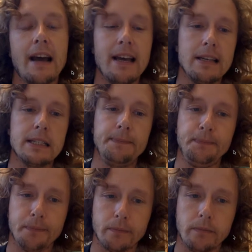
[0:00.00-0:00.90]
I guess,
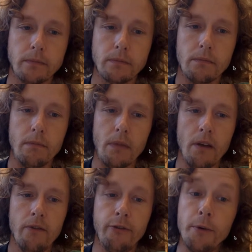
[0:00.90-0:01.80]

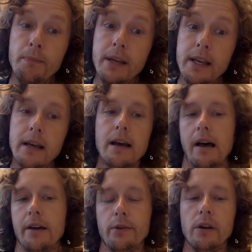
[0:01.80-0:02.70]
for me,
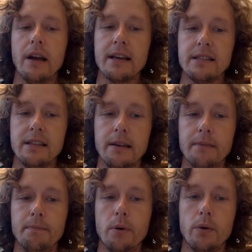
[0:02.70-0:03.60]
underlines the
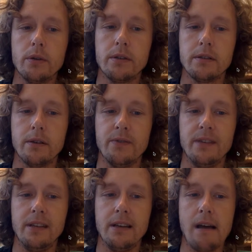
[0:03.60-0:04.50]
importance of
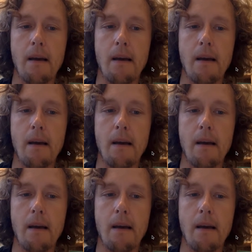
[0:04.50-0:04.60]
the